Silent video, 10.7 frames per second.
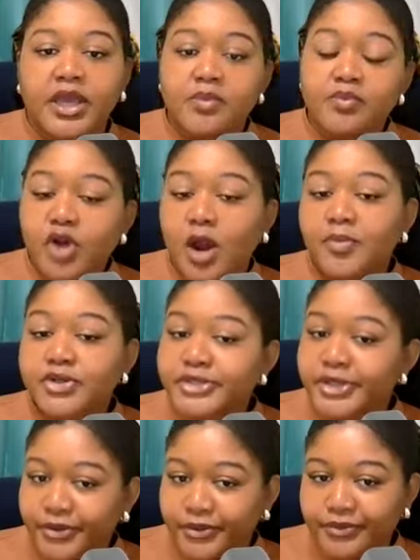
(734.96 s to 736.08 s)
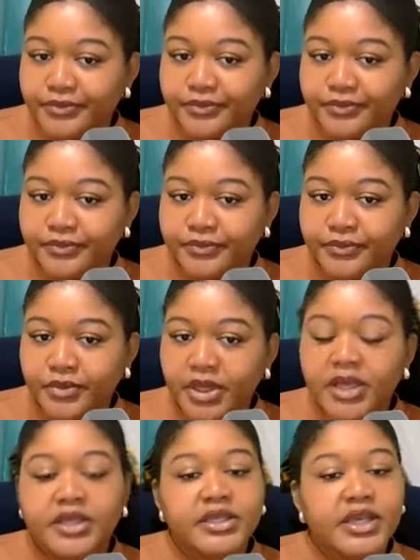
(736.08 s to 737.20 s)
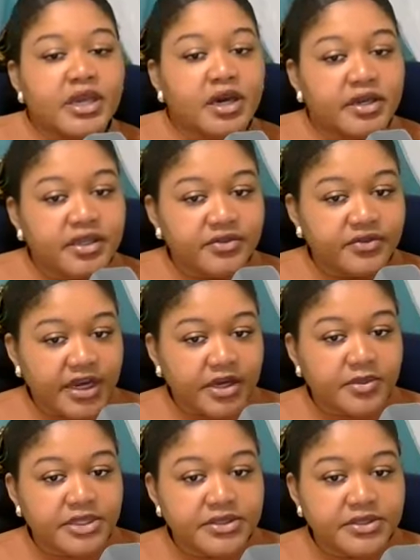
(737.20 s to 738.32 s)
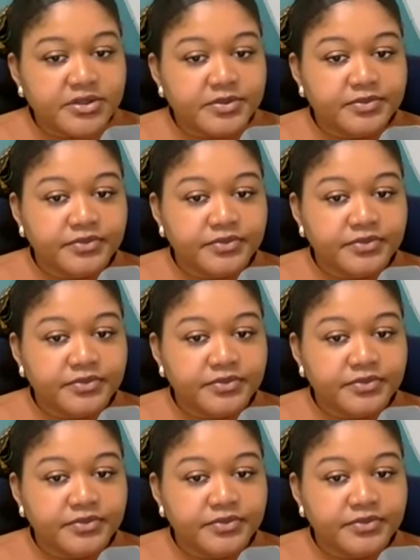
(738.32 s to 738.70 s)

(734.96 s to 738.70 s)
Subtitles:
improper tone, chaotic environments,